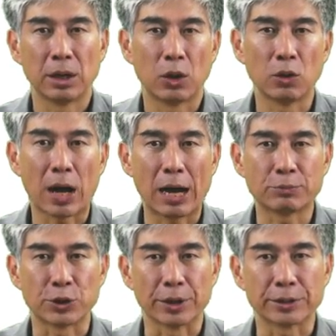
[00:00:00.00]
all
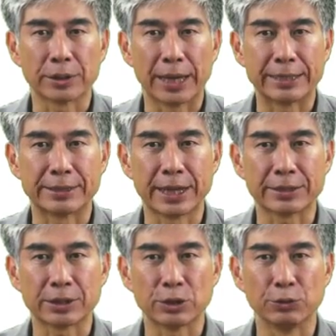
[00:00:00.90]
objects
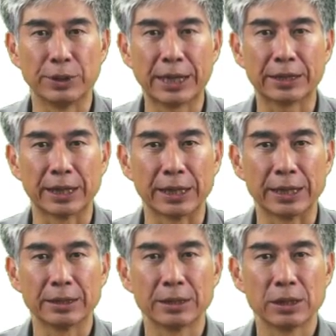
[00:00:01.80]
exist uniquely,